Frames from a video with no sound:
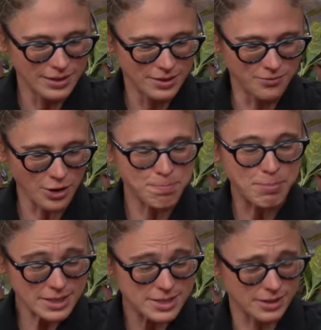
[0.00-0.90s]
very
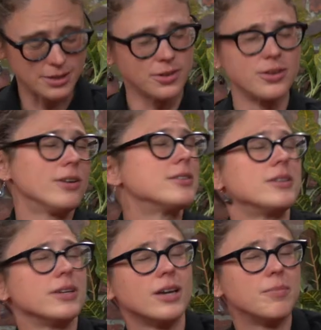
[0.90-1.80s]
basic
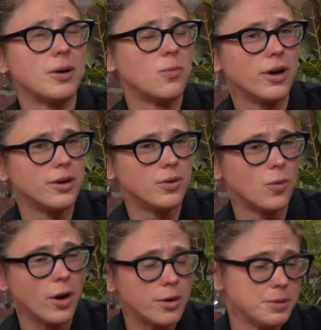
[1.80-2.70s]
curiosity about why
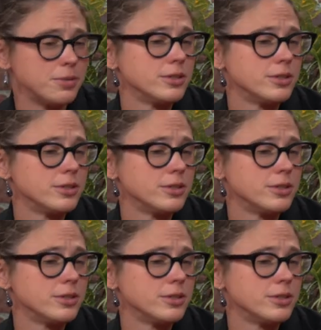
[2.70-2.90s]
why are people